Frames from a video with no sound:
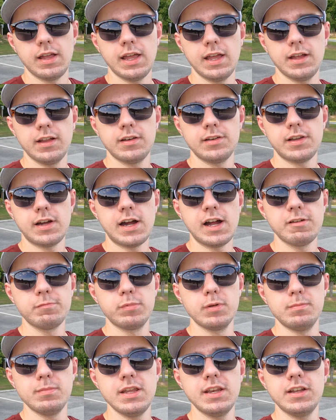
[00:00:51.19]
and
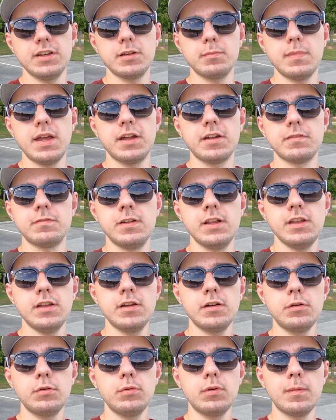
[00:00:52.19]
I've been meaning to make a
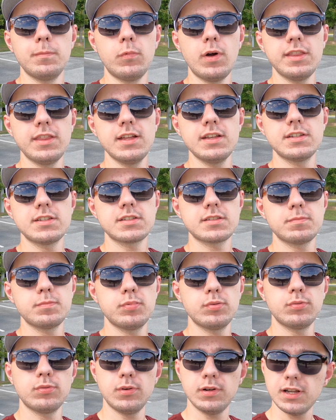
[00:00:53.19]
video with it
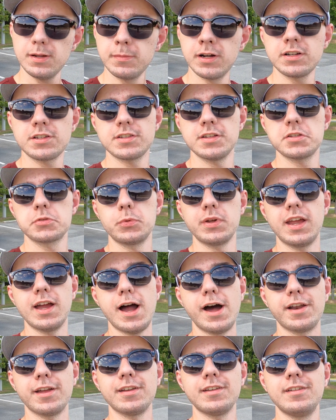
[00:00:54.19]
pretty much since we
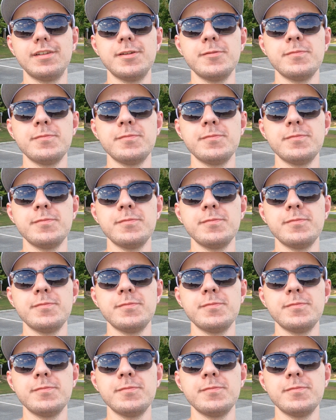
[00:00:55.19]
got it.